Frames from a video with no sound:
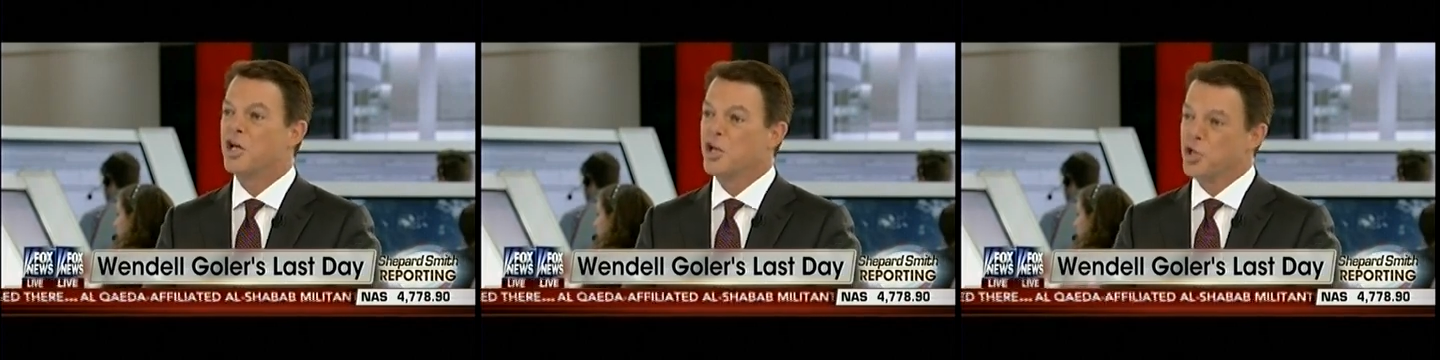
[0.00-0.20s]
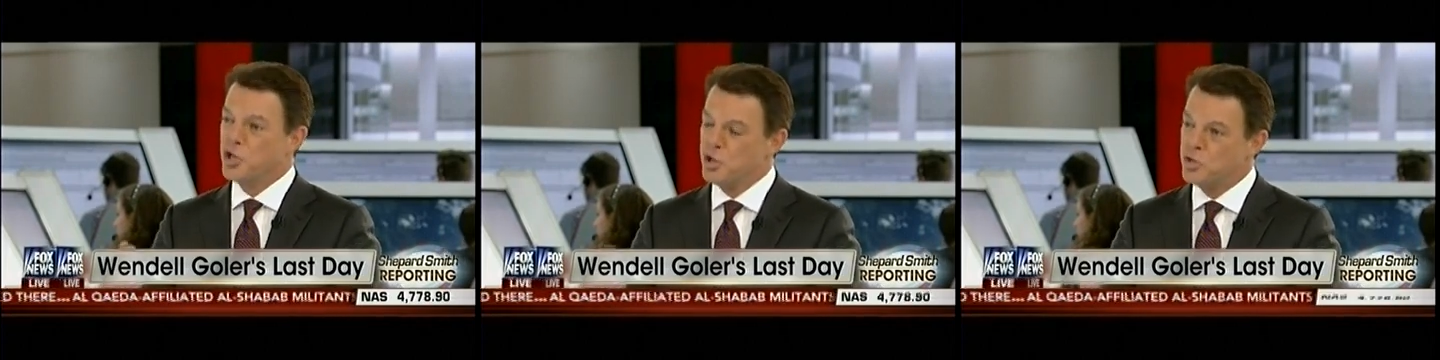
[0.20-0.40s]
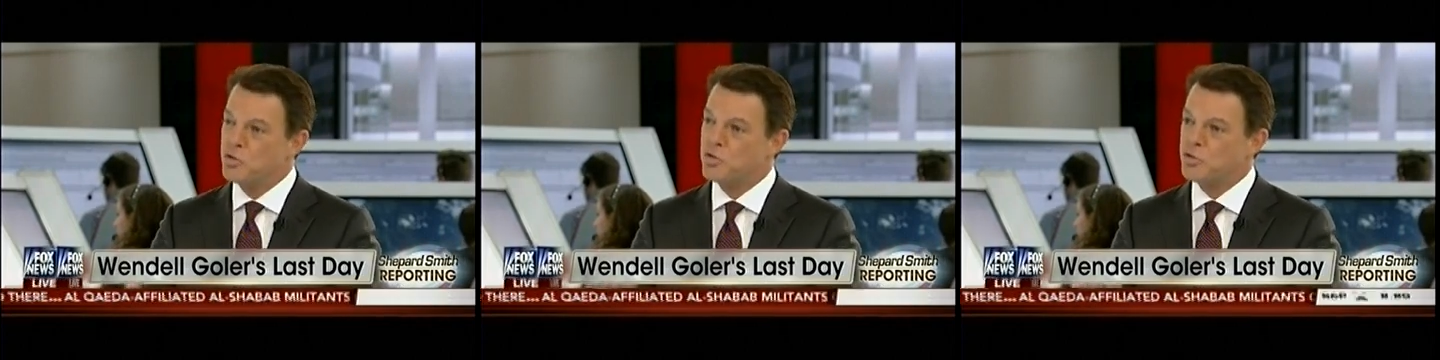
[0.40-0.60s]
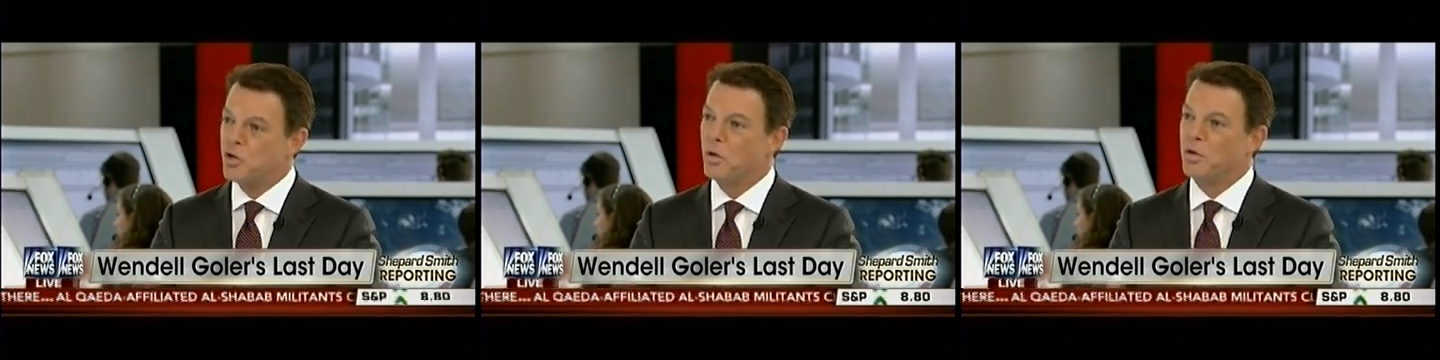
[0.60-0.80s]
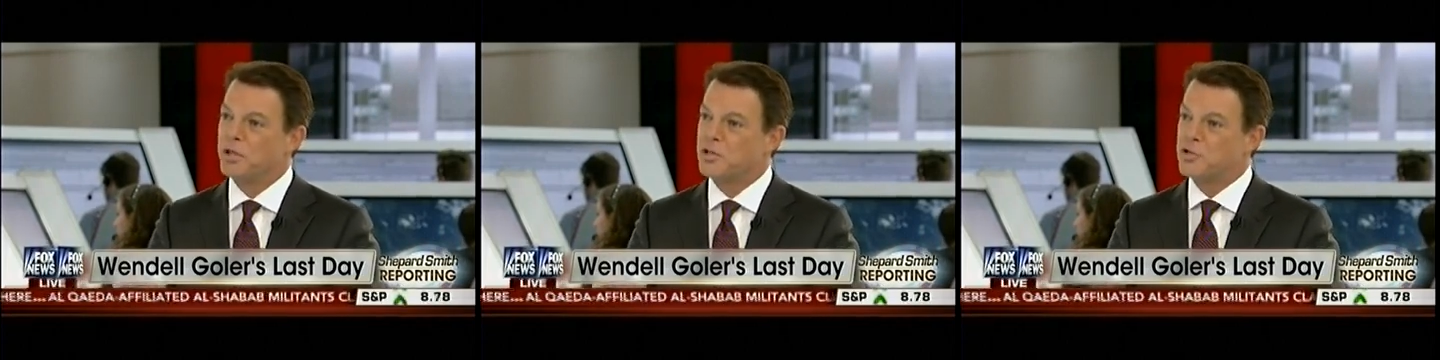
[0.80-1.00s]
you
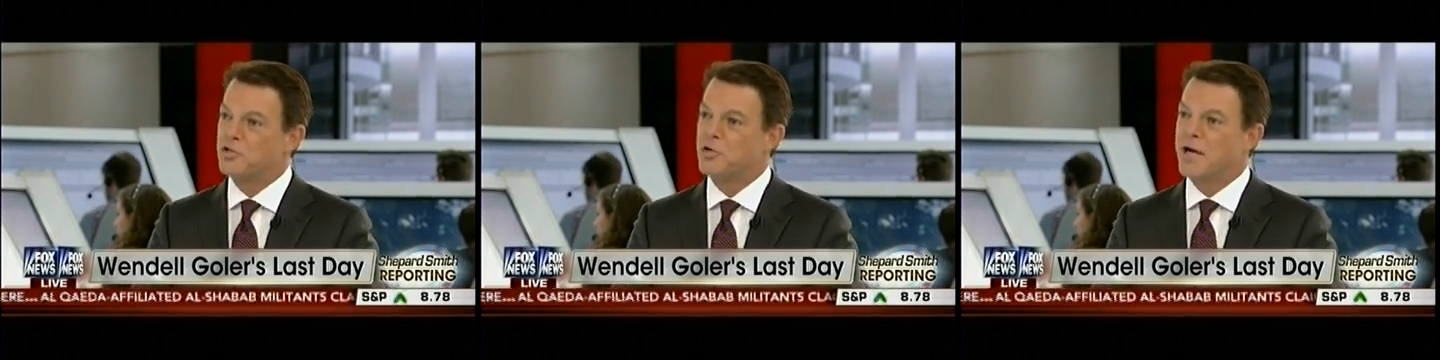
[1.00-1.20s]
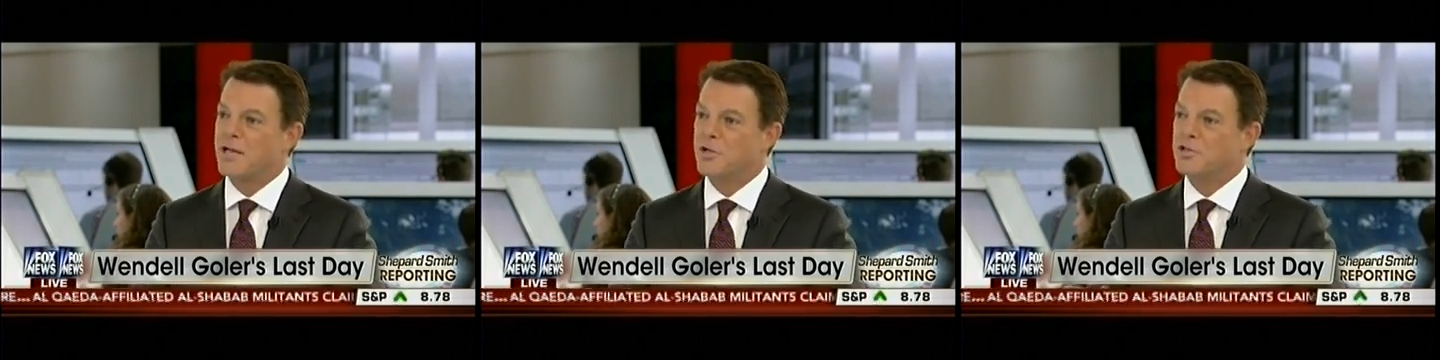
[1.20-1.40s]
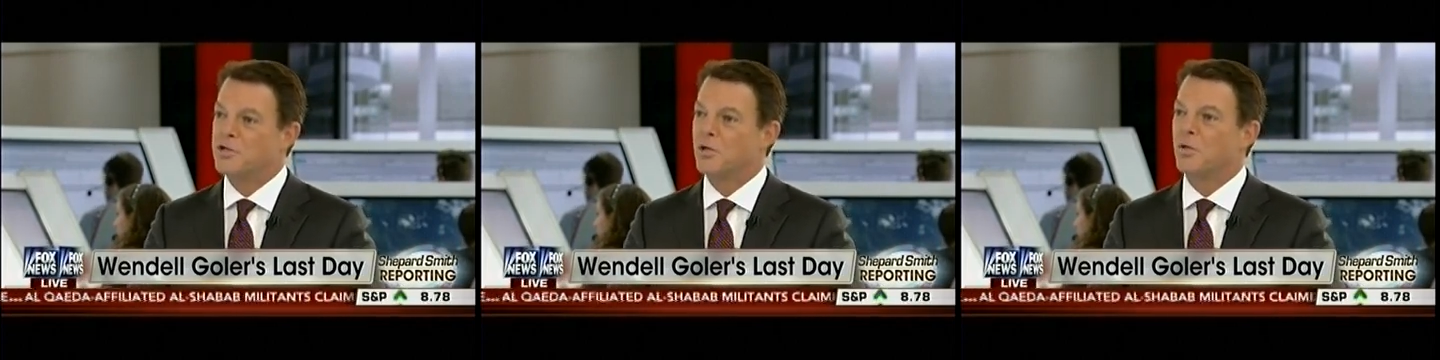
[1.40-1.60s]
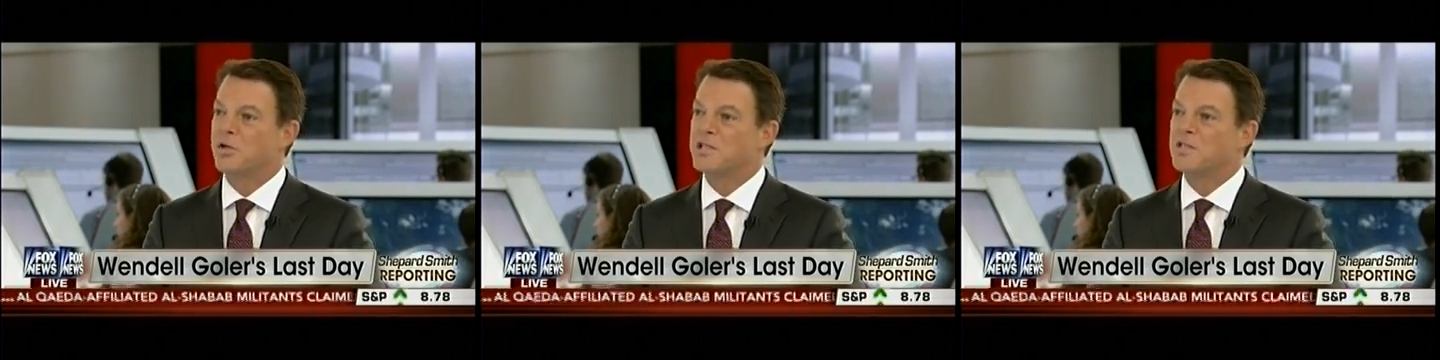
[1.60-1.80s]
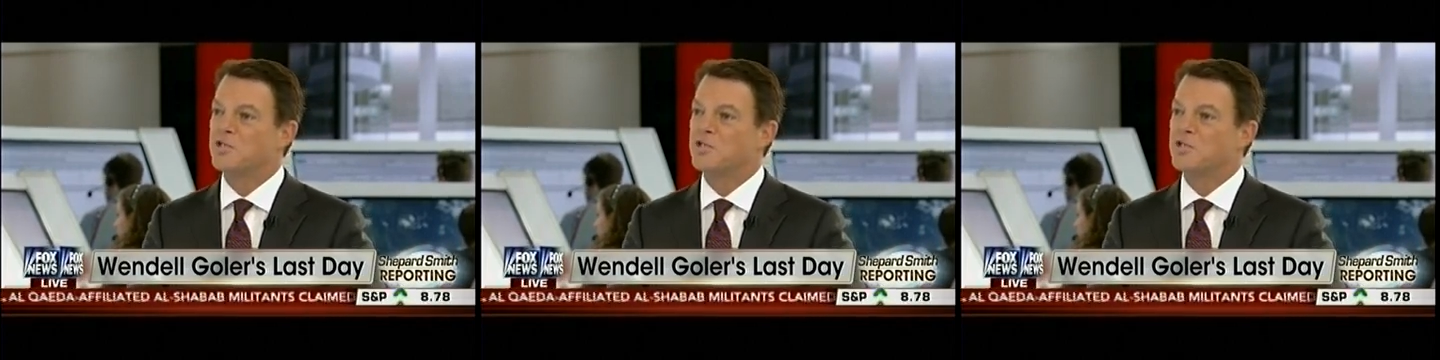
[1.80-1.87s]
sold it straight. You sold it